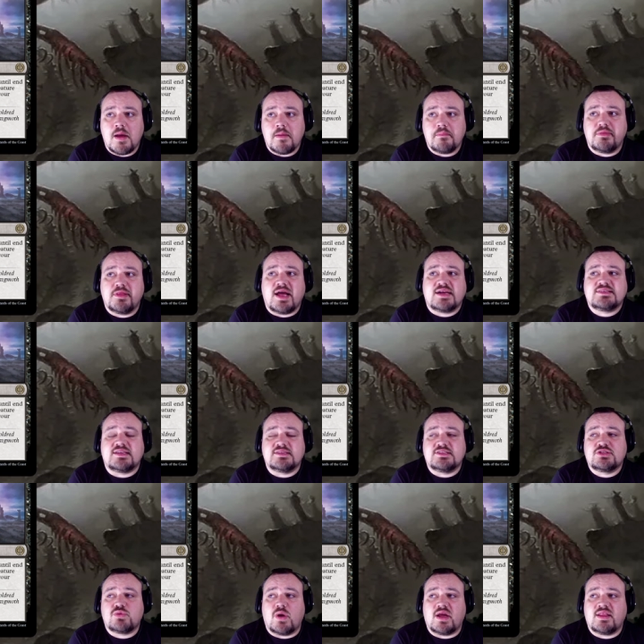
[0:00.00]
Black Sun's
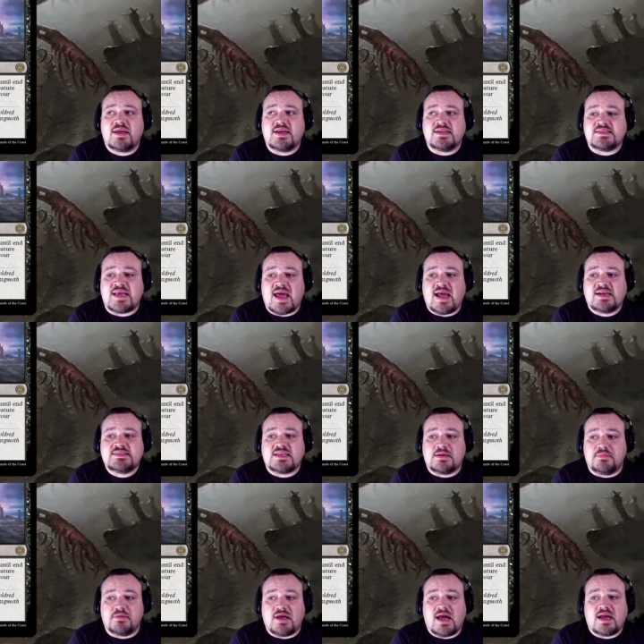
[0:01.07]
Twilight is X and a
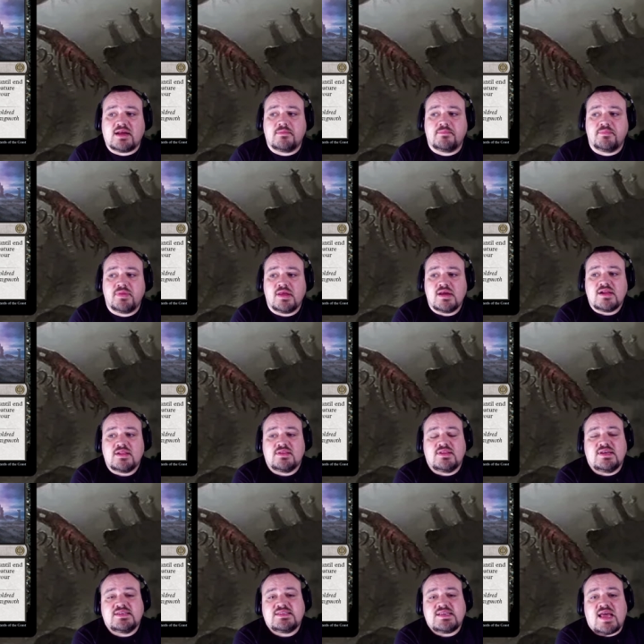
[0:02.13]
black.
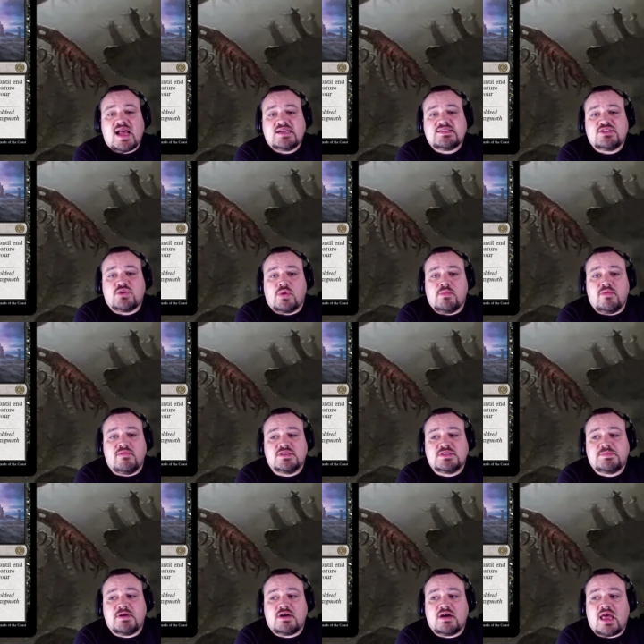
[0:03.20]
This acts as a removal
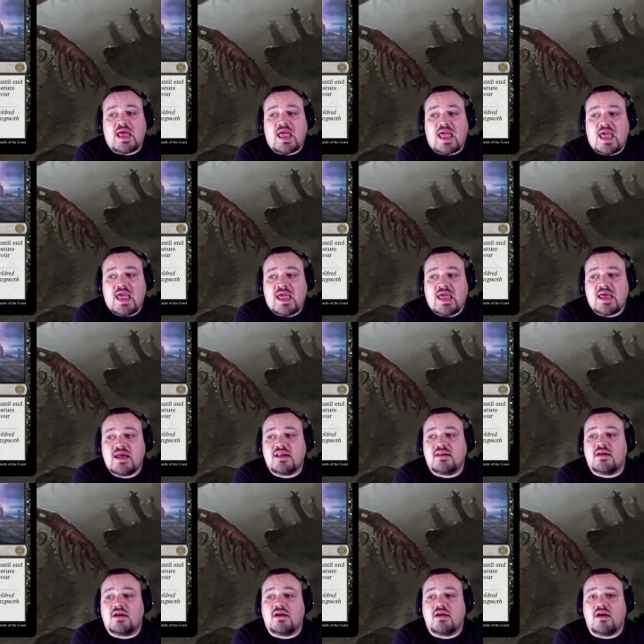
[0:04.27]
spell and
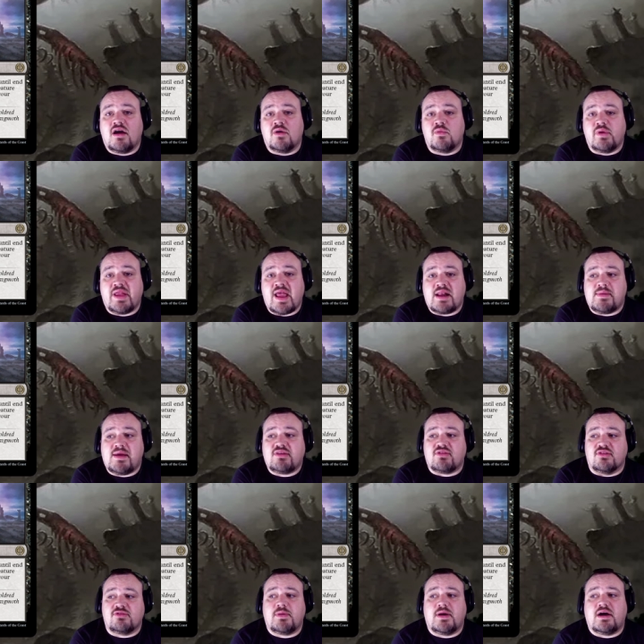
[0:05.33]
a reanimation
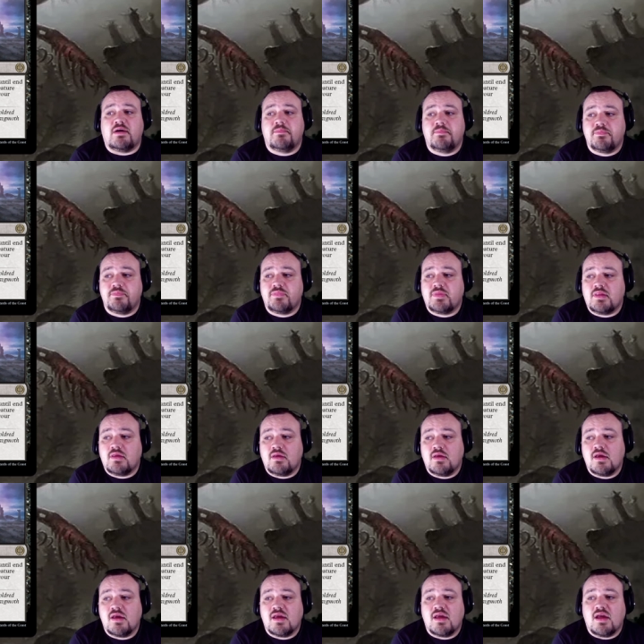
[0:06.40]
spell.
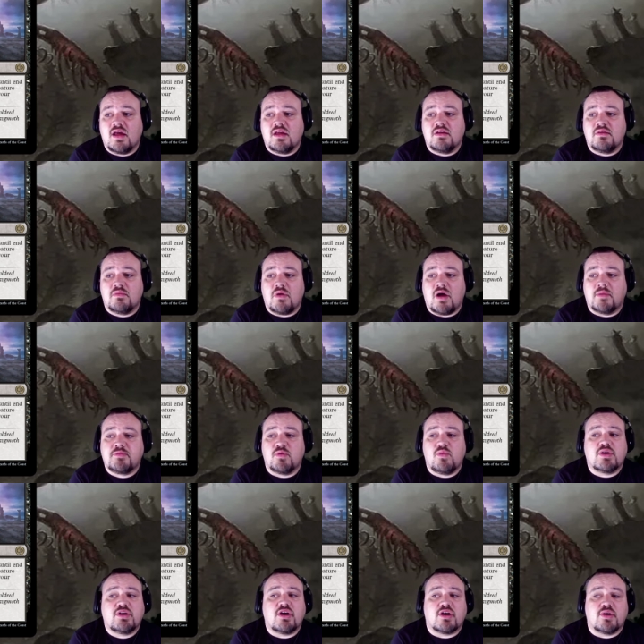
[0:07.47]
Up to
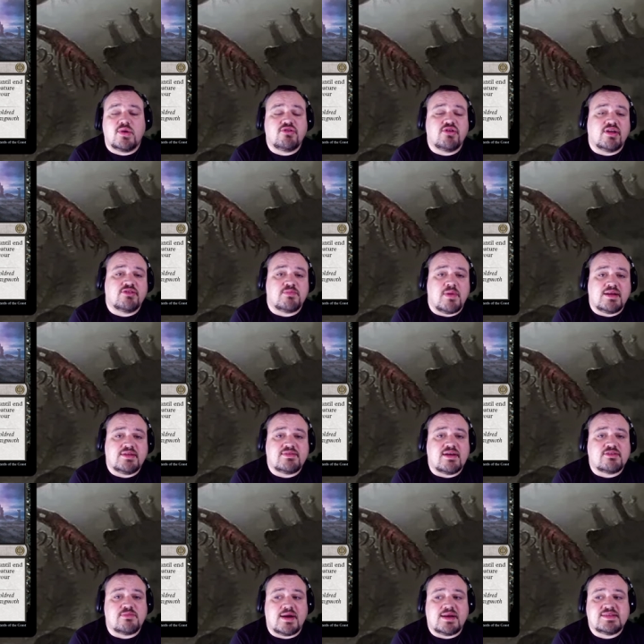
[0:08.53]
1 target creature gets
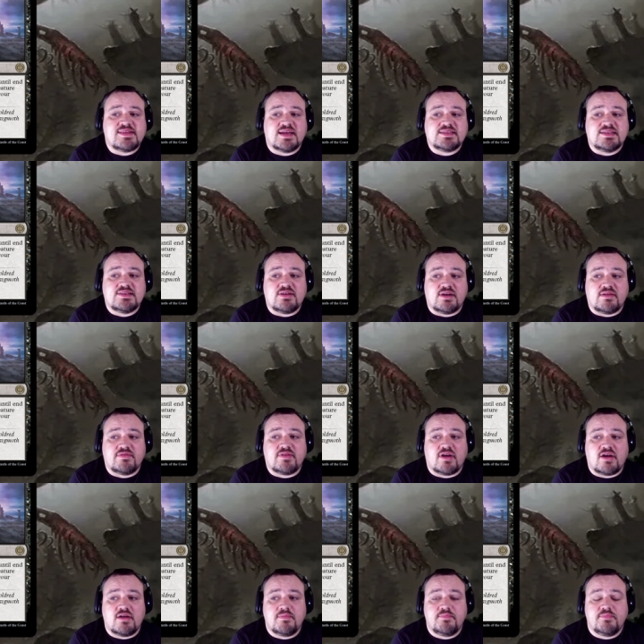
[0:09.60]
-X/-X until end of
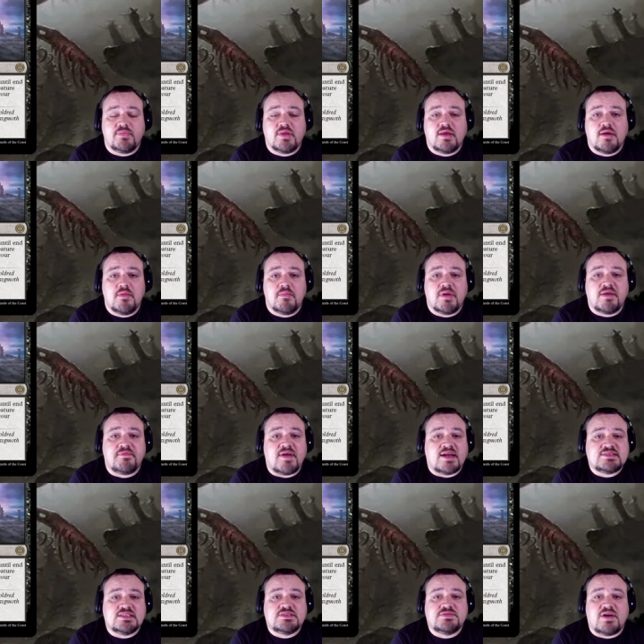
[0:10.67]
turn, but if X
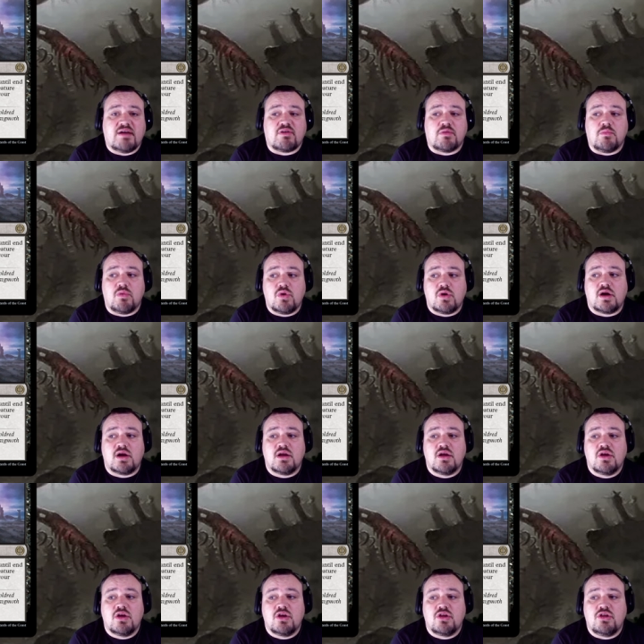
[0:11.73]
is 5 or more,
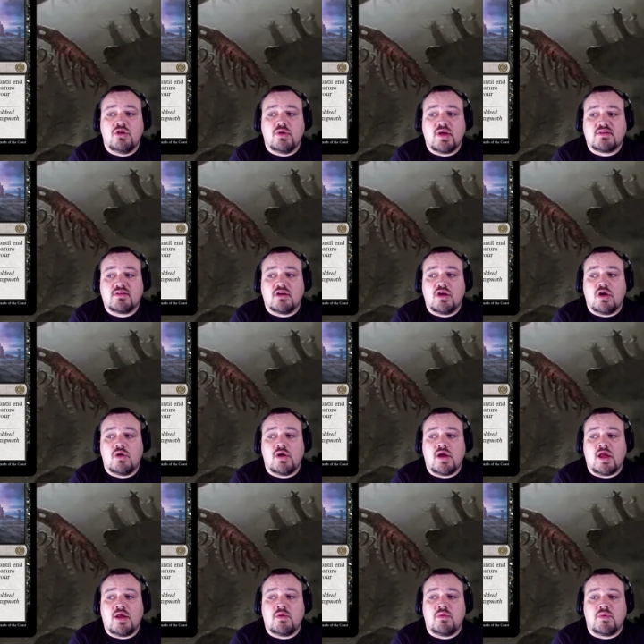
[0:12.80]
you get to go
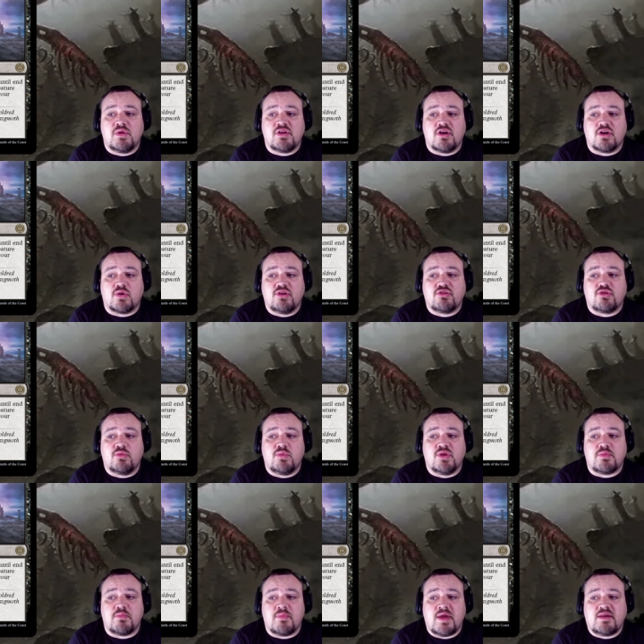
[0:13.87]
and return a creature
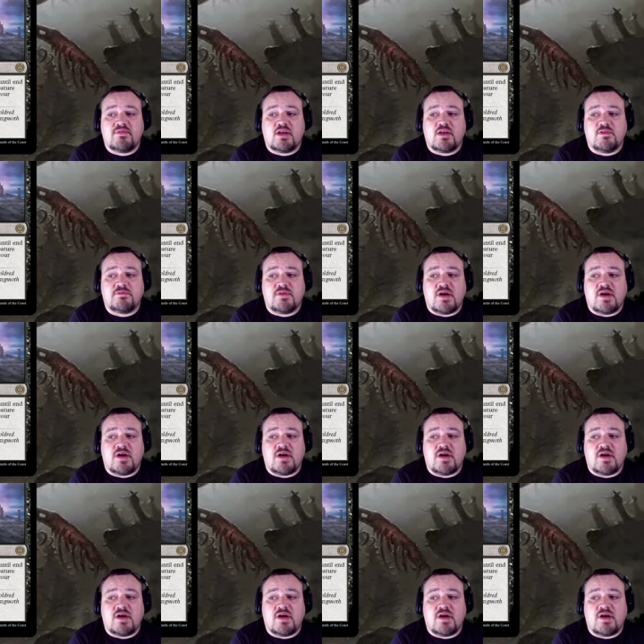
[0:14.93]
with mana value